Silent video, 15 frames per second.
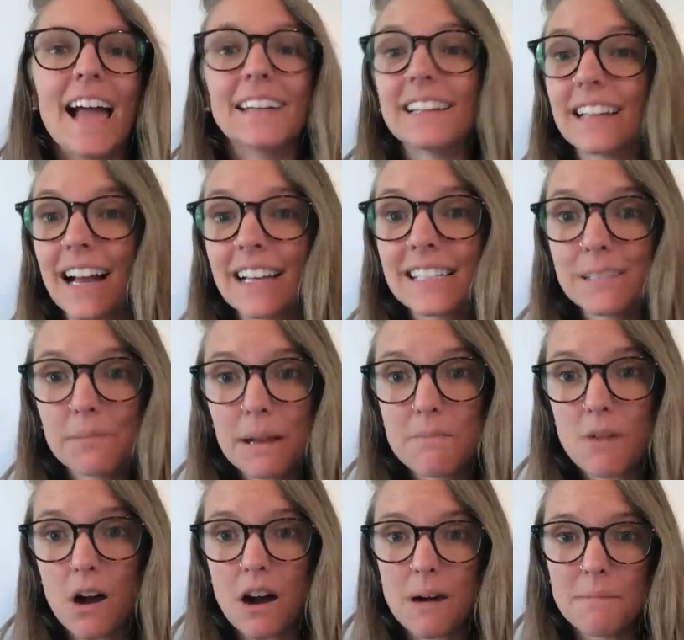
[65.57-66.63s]
And I asked my
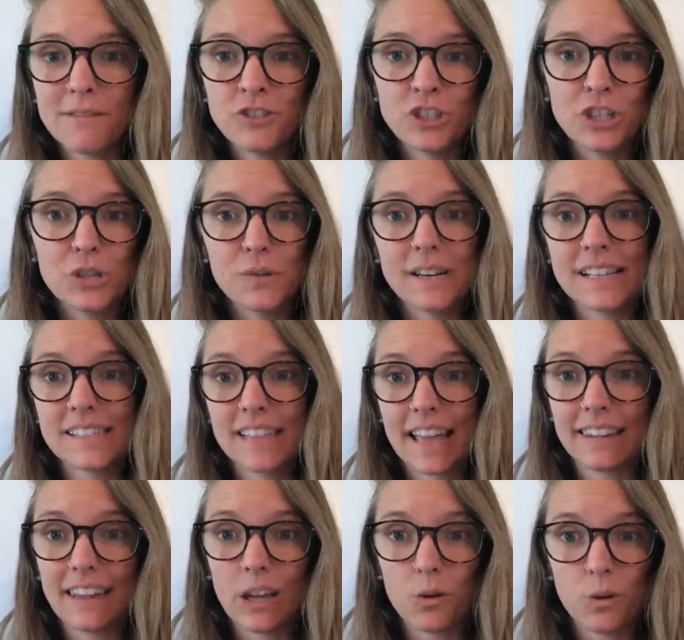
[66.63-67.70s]
mom if she knew any
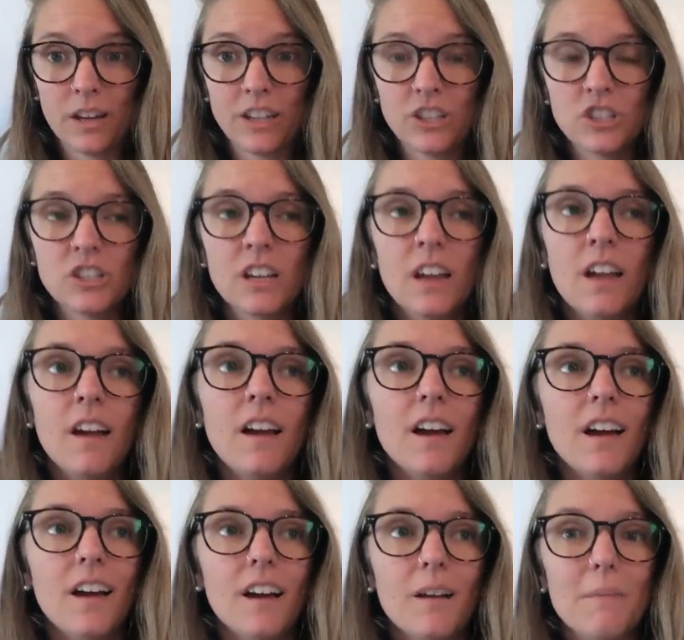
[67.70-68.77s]
sign language.
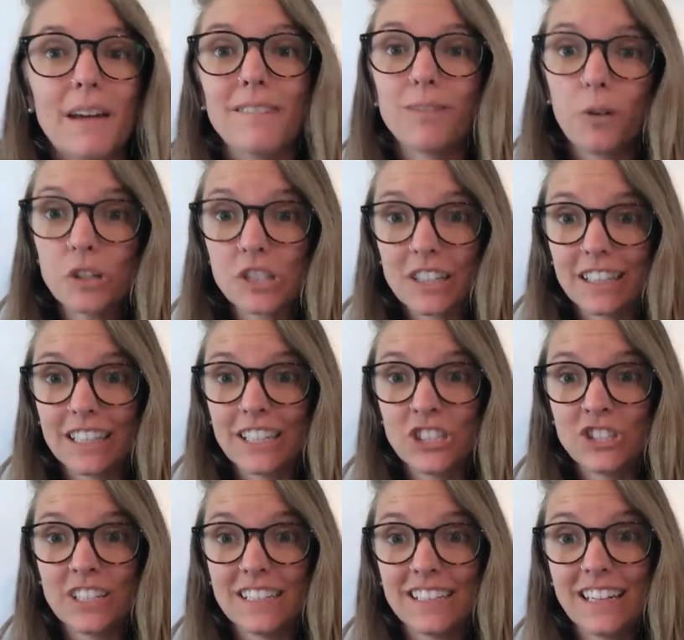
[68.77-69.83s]
Um, and fortunately,
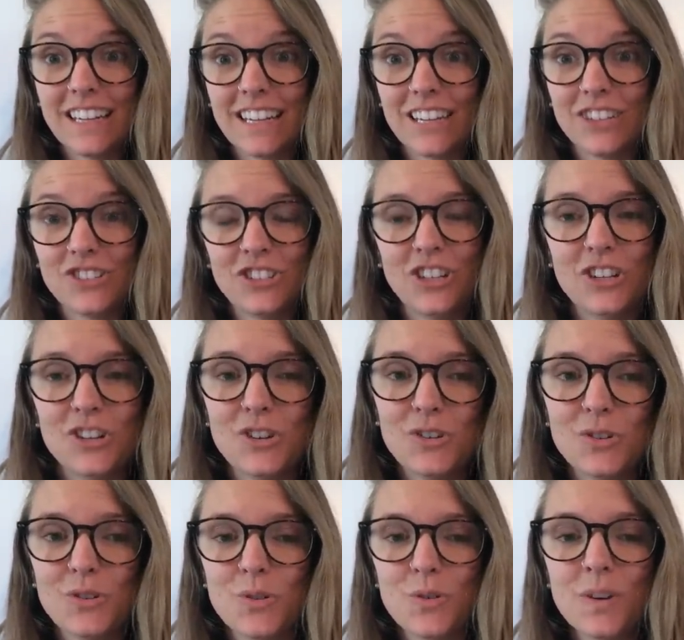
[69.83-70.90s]
she did. She
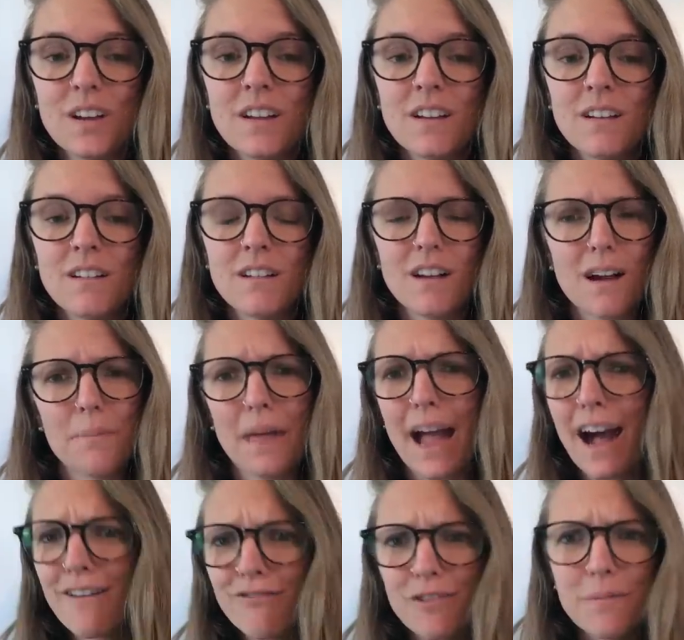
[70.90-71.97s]
knew um,
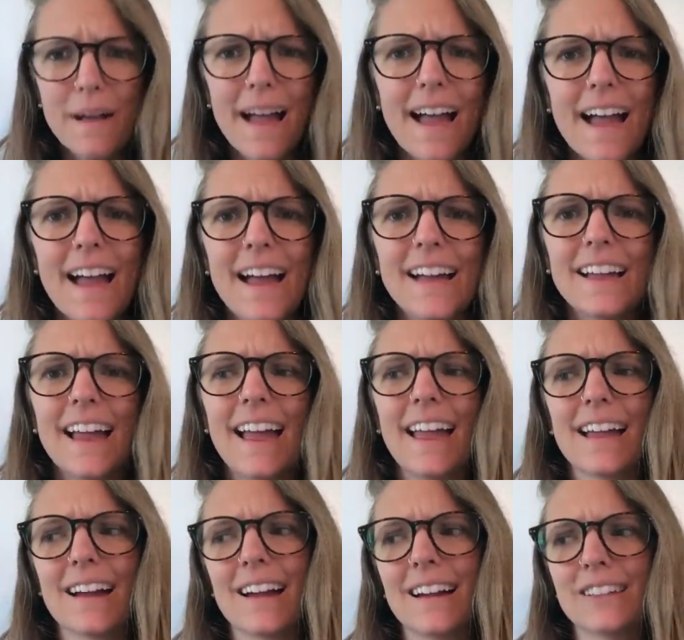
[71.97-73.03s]
the alphabet
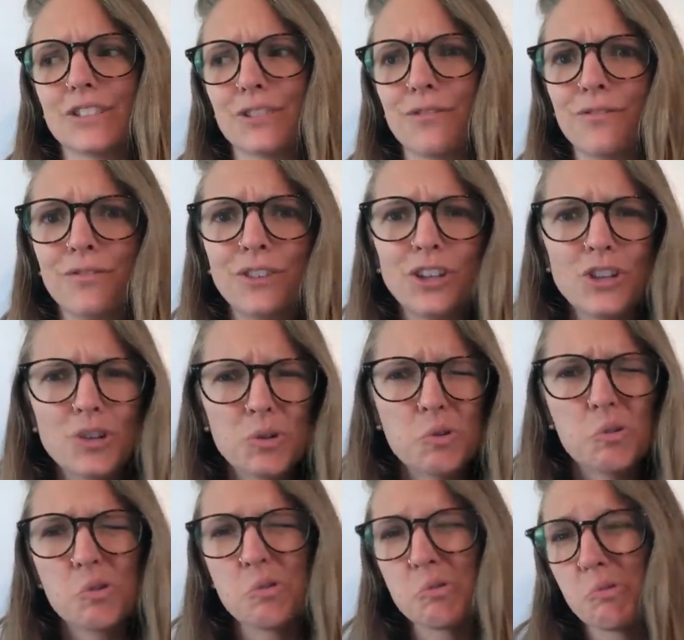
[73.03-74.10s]
and a few
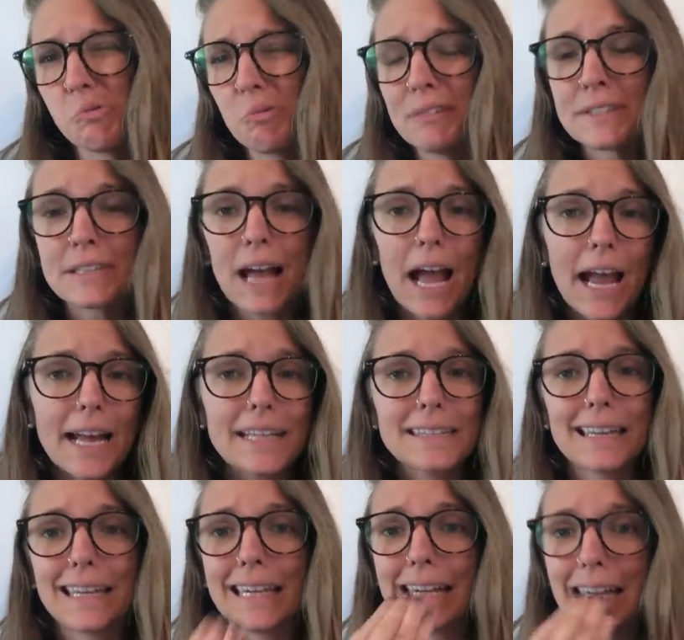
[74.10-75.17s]

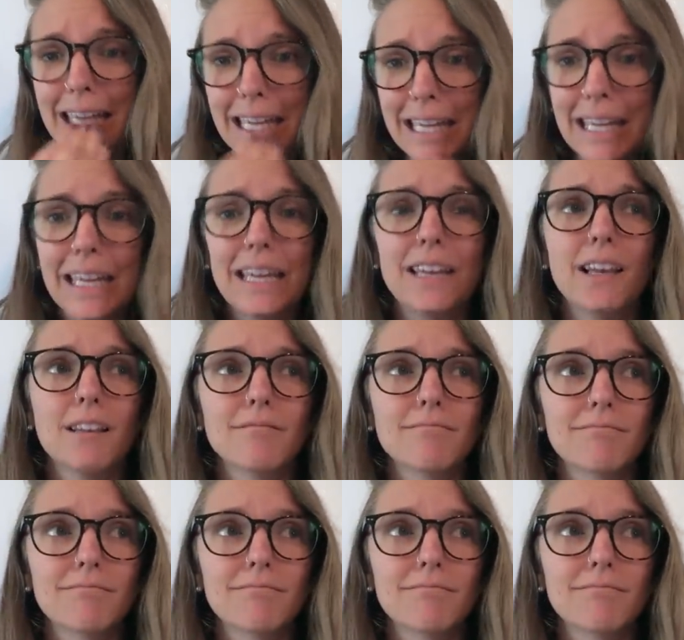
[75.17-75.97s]
signs like E.